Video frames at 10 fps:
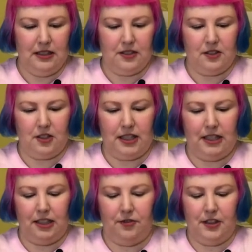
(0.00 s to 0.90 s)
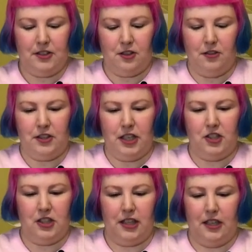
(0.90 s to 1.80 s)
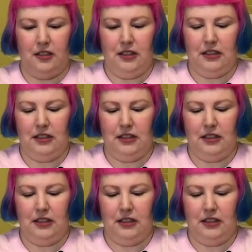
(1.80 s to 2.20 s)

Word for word: So it's got that lovely soft touch again.